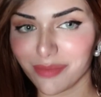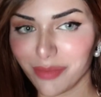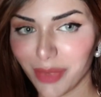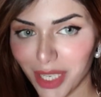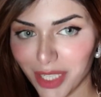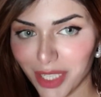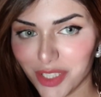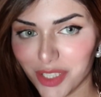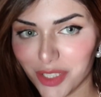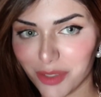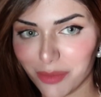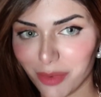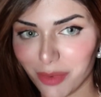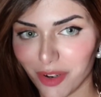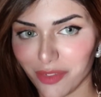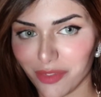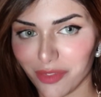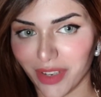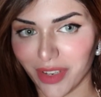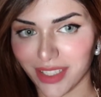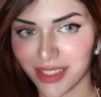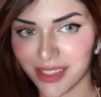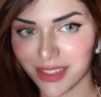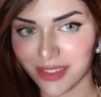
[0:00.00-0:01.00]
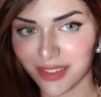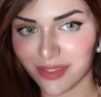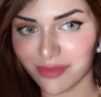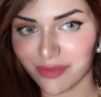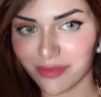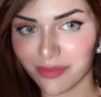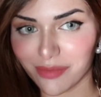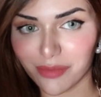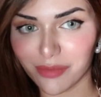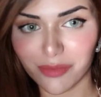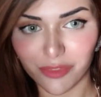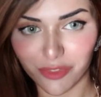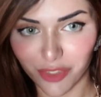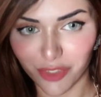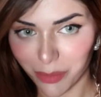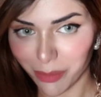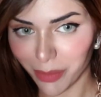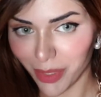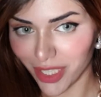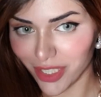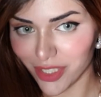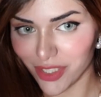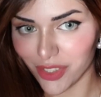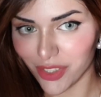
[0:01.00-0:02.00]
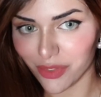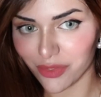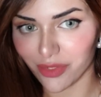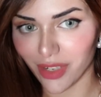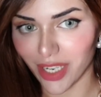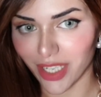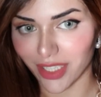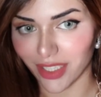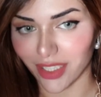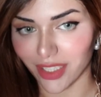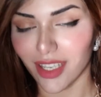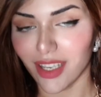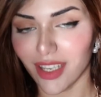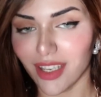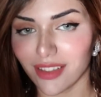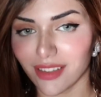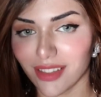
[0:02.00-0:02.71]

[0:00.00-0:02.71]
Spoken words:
Picture perfect. We are picture ready.